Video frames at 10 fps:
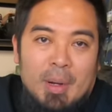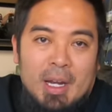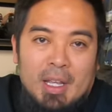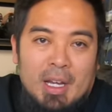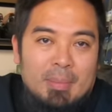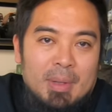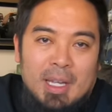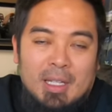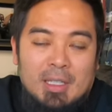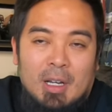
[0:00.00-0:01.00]
body up,
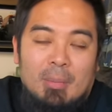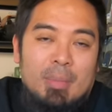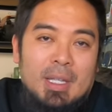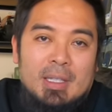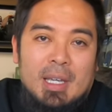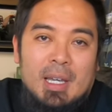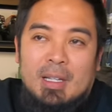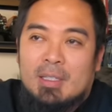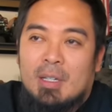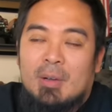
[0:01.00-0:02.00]
like it's all beat to
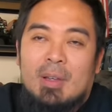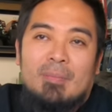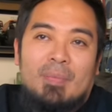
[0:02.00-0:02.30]
heck, so